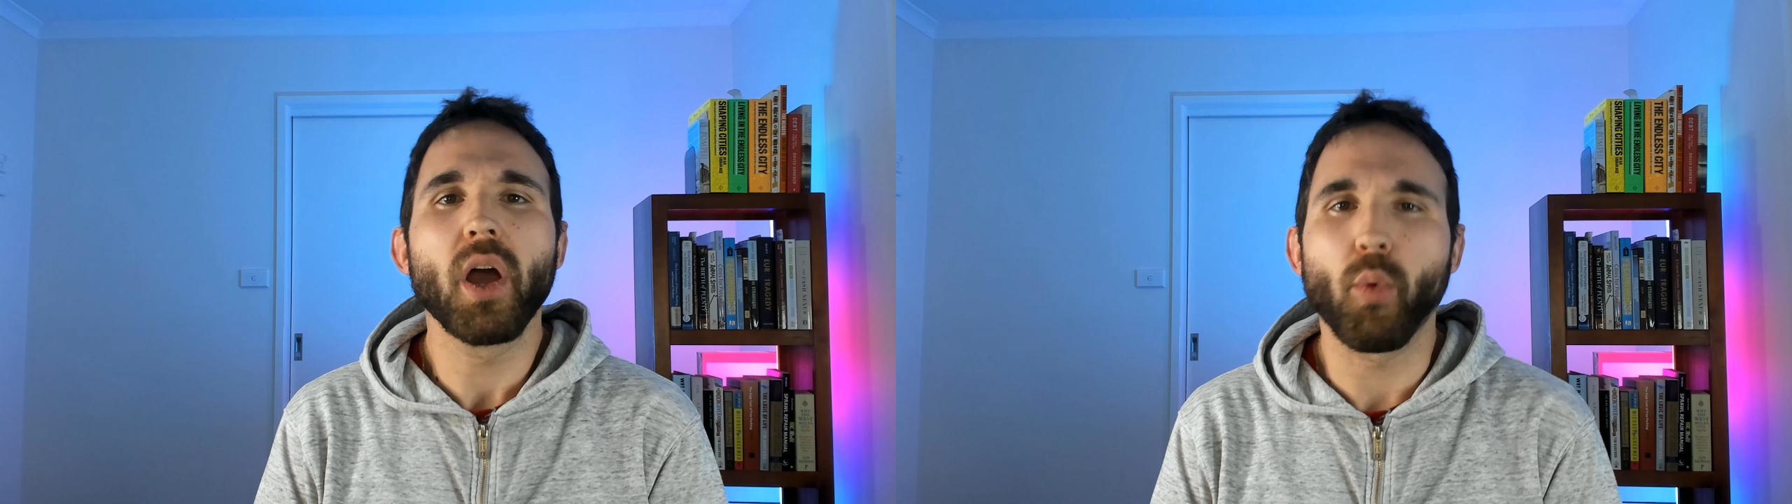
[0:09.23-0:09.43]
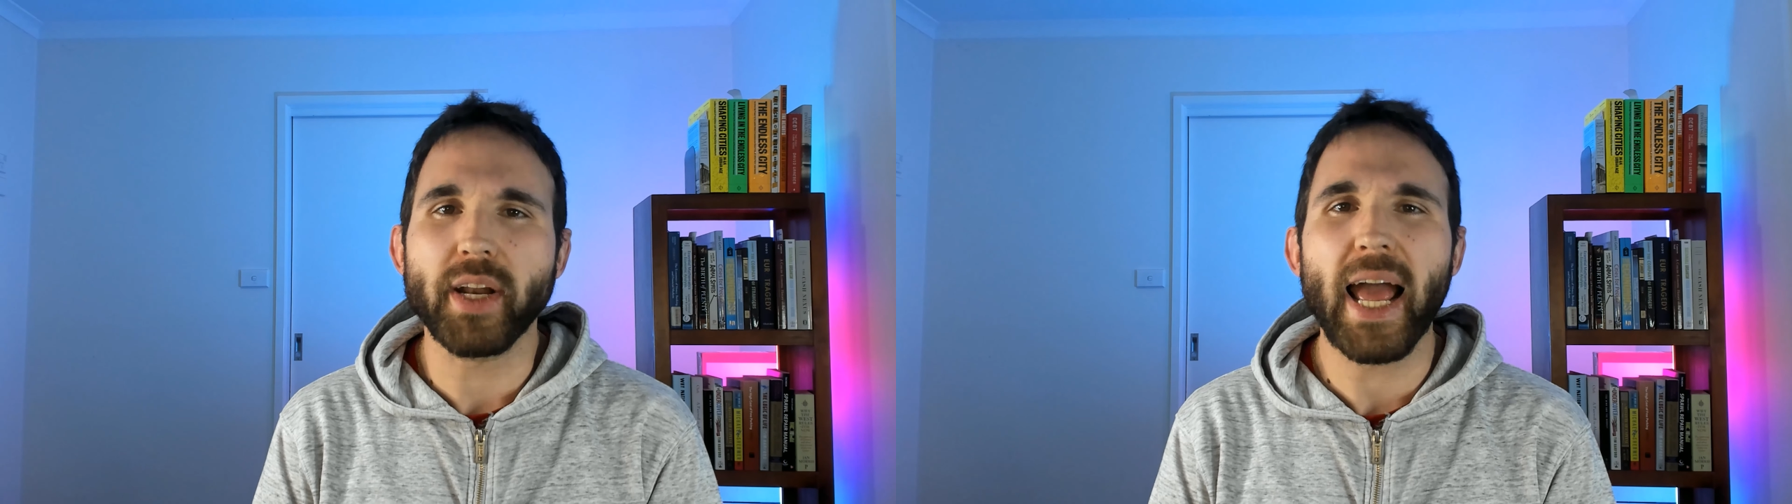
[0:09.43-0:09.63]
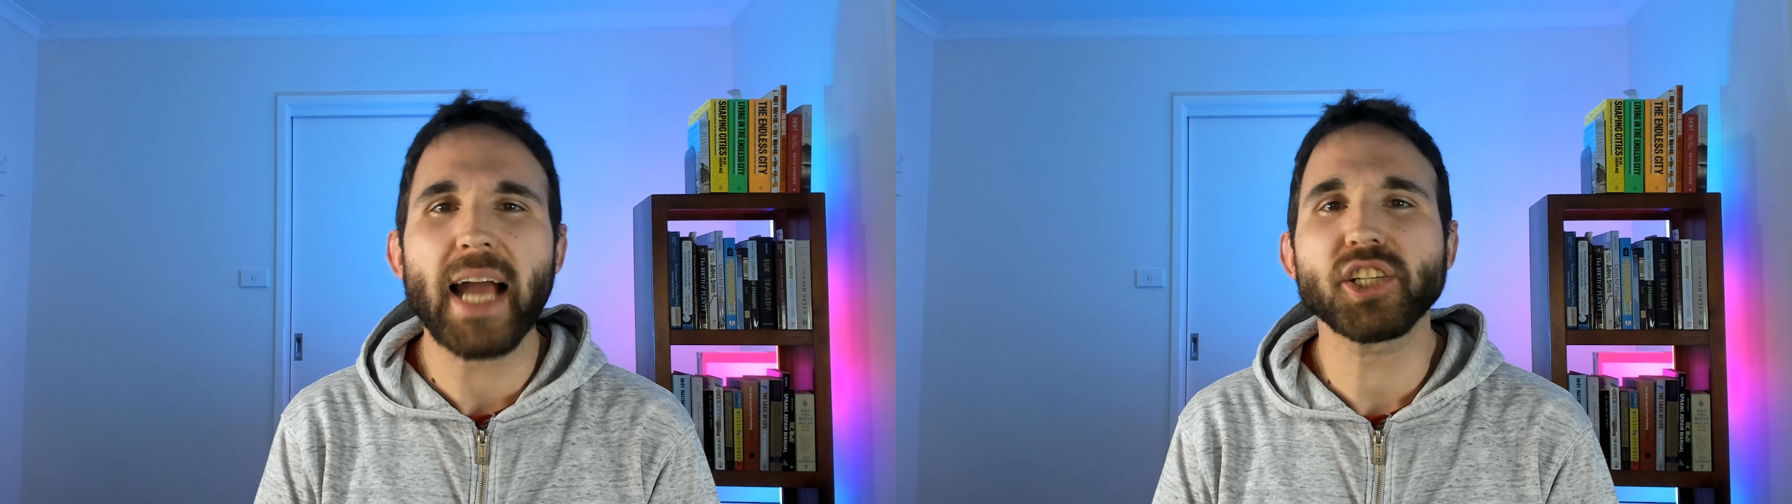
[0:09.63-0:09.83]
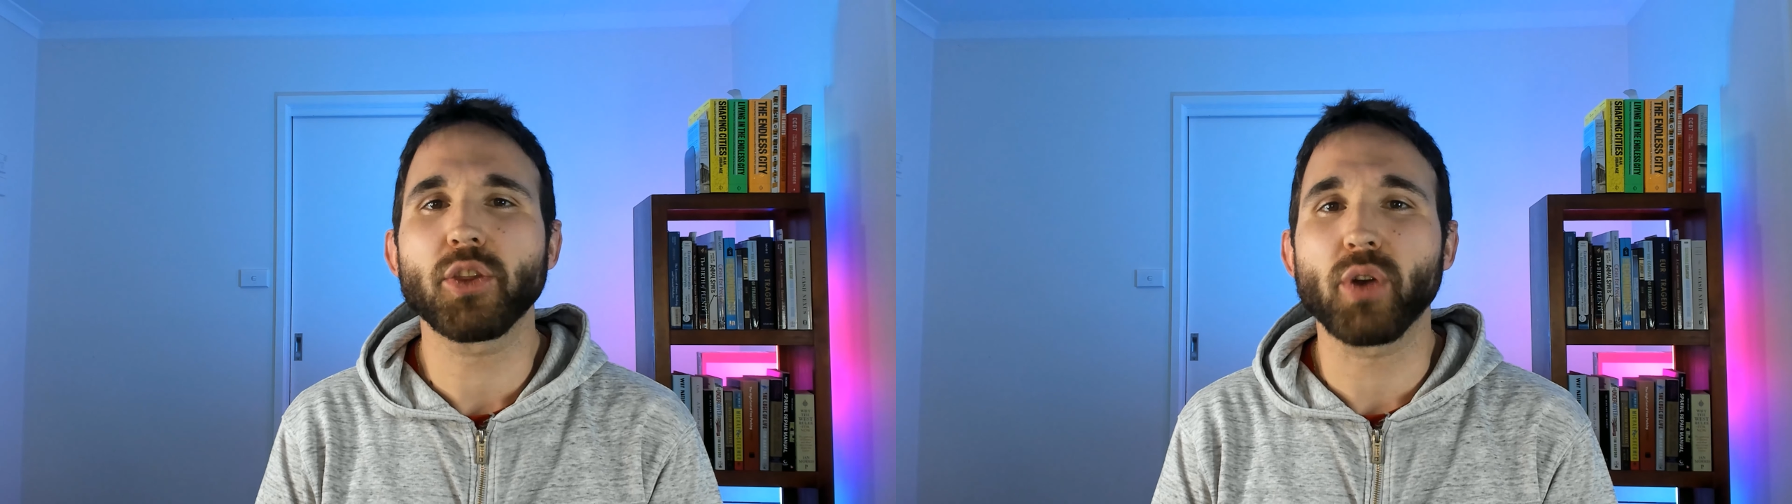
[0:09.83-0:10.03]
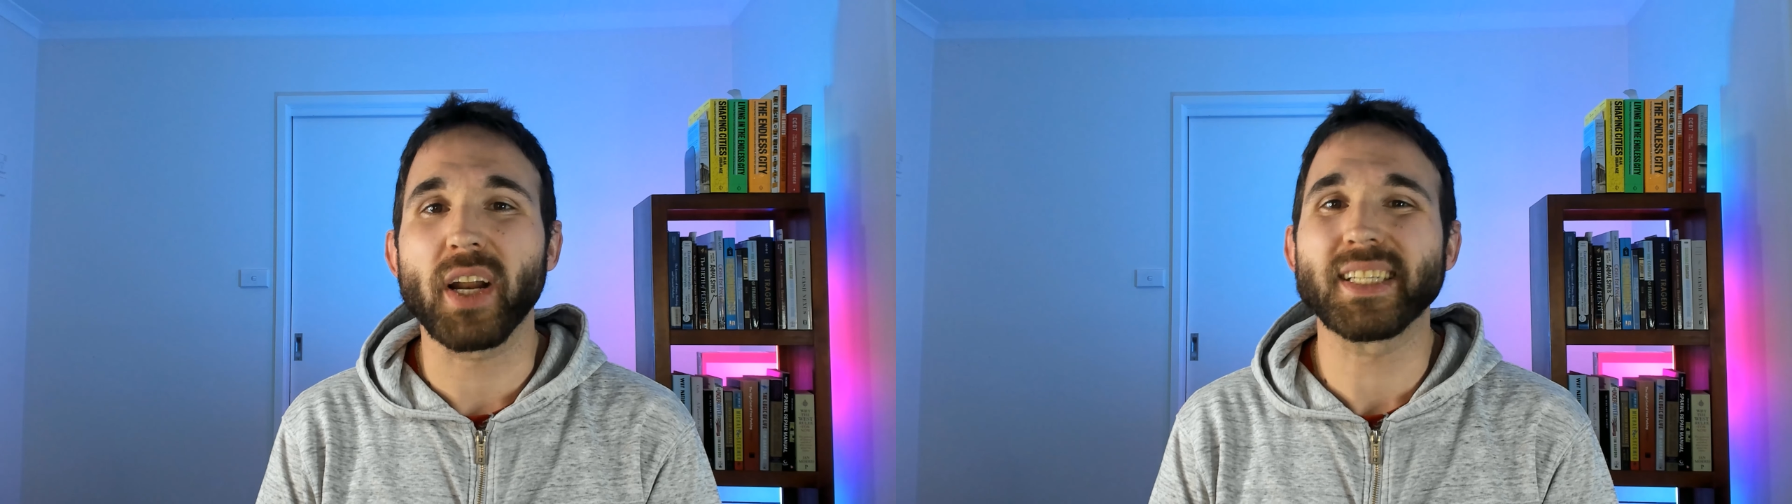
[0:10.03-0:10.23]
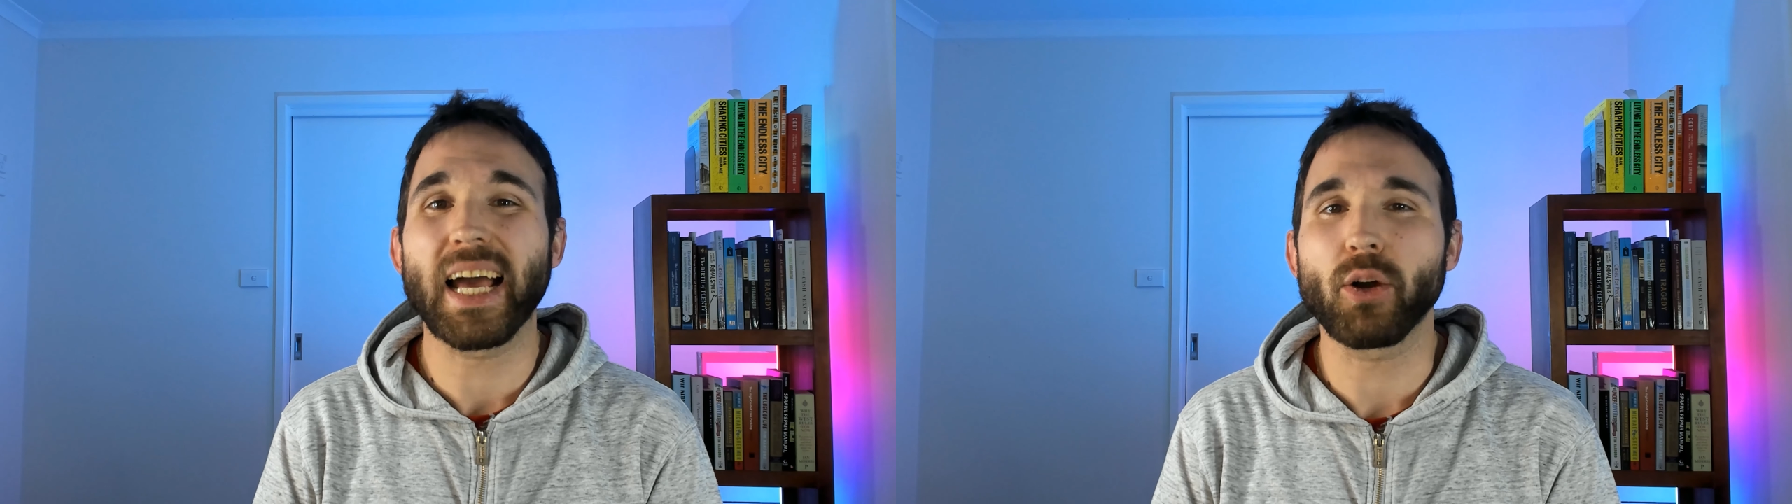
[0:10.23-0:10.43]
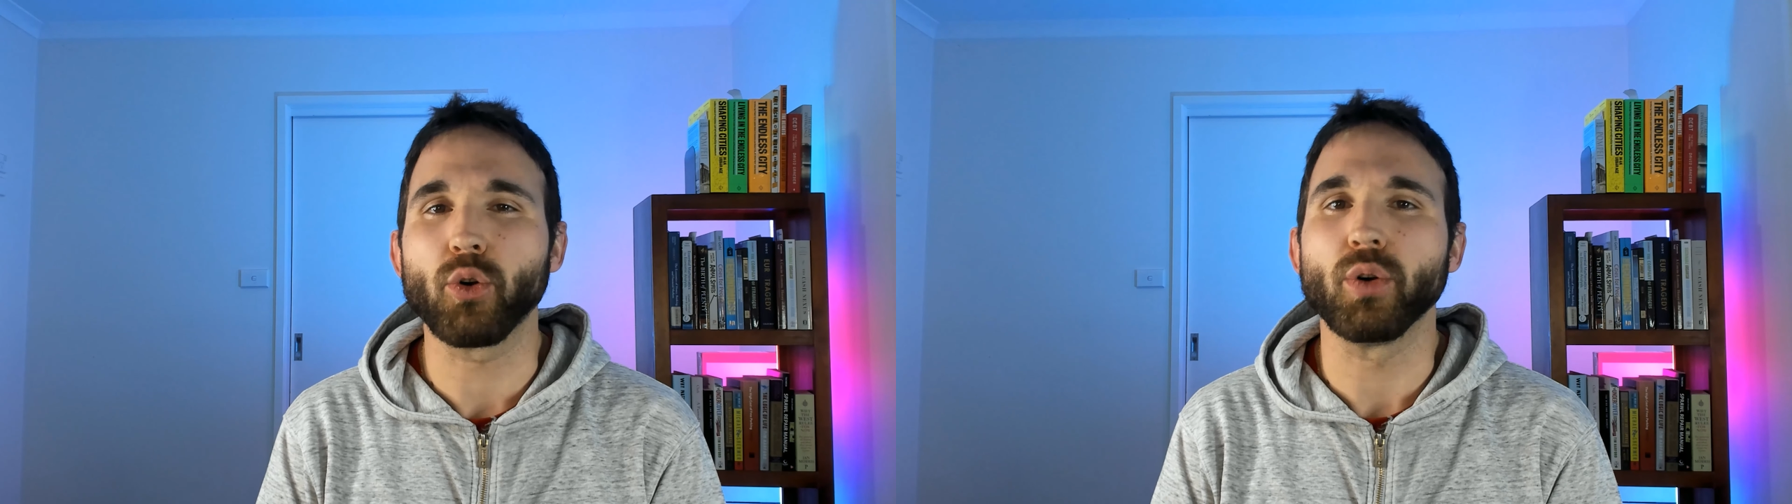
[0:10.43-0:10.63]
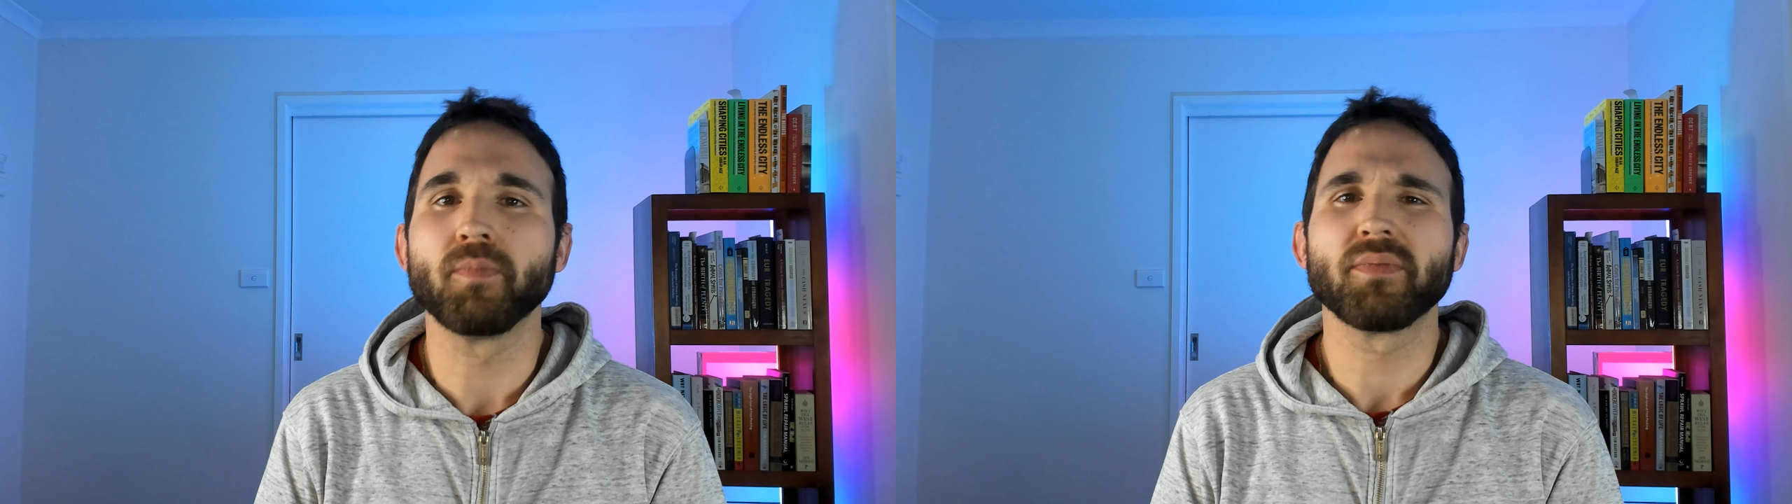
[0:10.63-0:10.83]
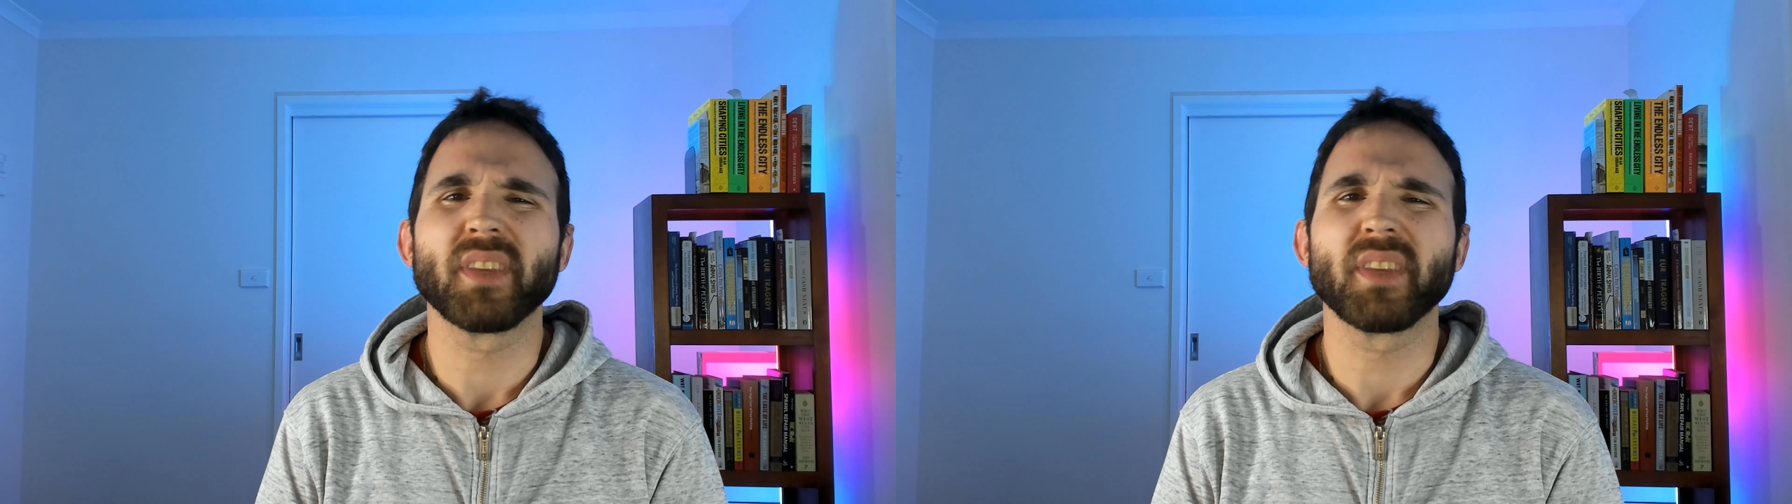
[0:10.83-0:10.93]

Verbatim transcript: what I actually thought I'd tackle